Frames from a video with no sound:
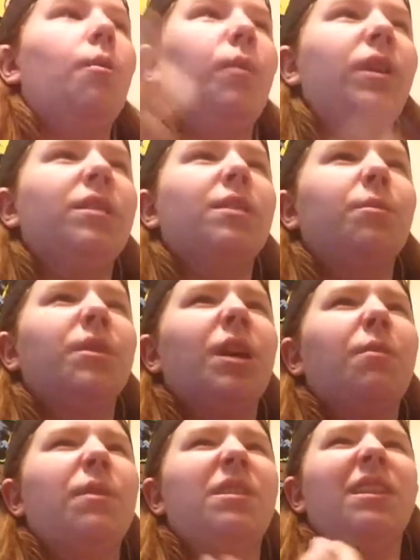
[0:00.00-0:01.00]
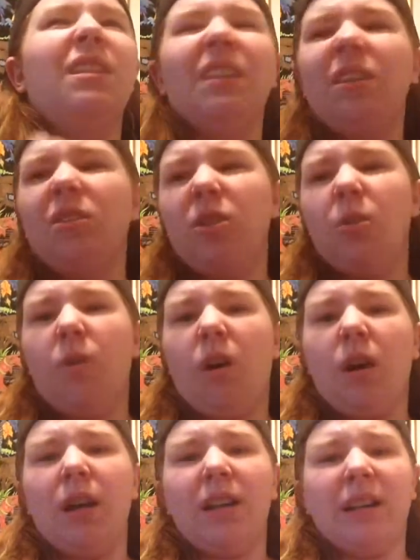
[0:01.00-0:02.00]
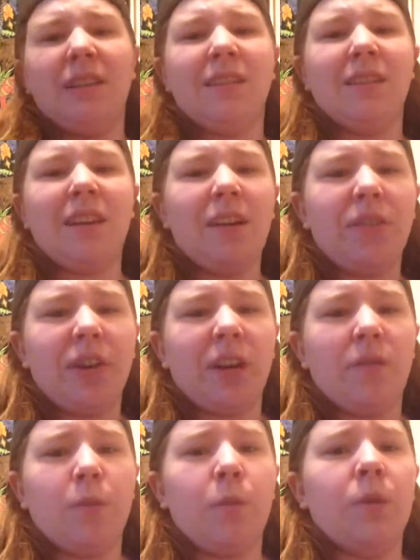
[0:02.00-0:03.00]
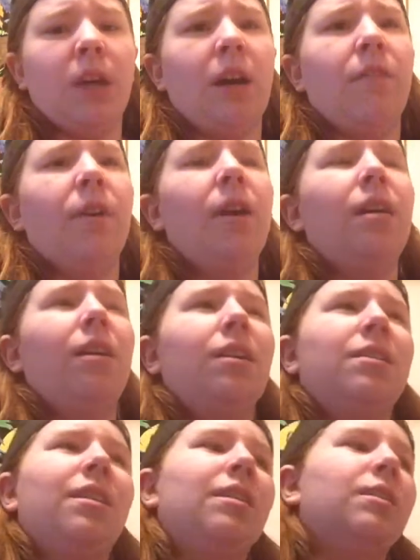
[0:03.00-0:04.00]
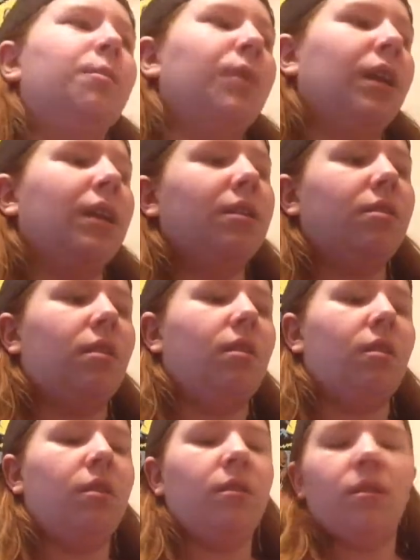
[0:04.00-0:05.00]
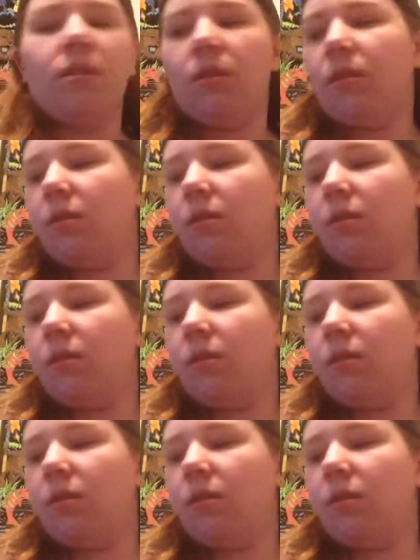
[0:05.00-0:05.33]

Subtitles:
But in the summertime, it's a little too hot, and it's not very comfortable to have tons of blankets on.